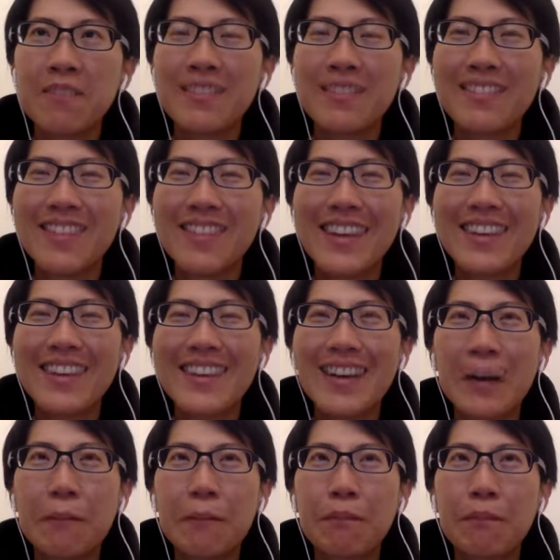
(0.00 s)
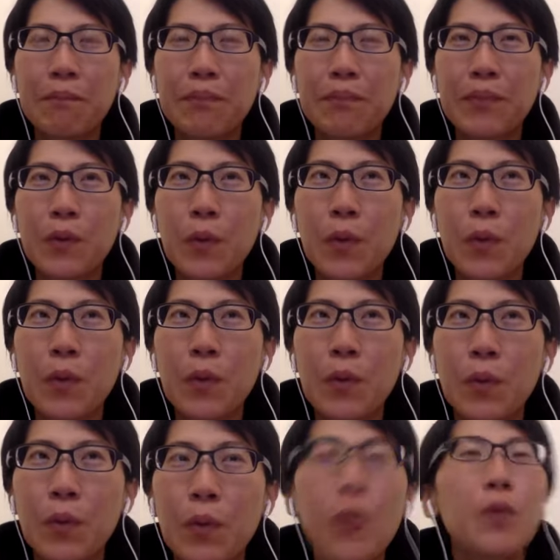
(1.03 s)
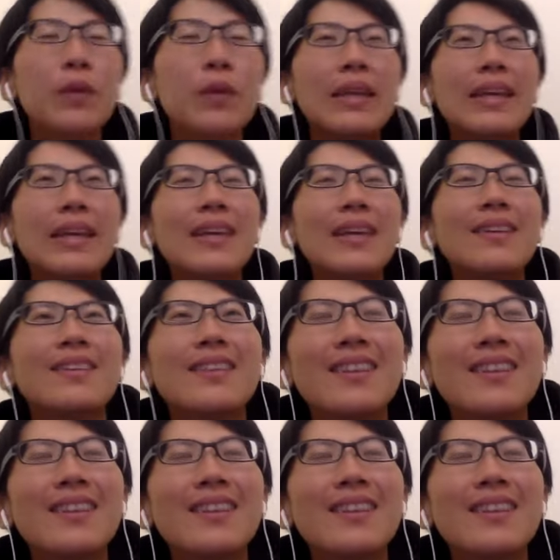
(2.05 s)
like um we all need